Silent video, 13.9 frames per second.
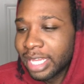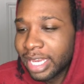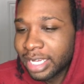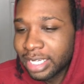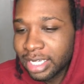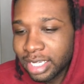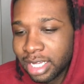
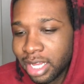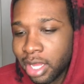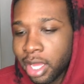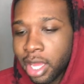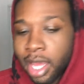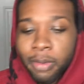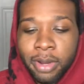like a,
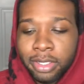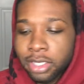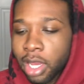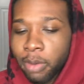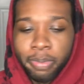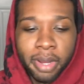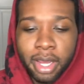I
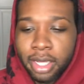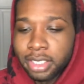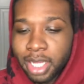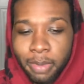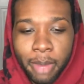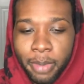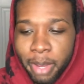got
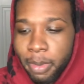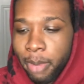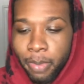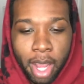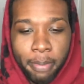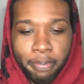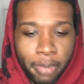
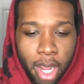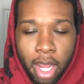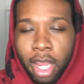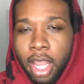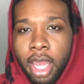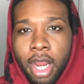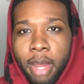
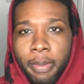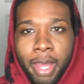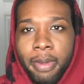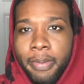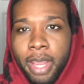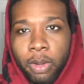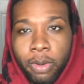a
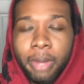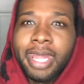baby back rib.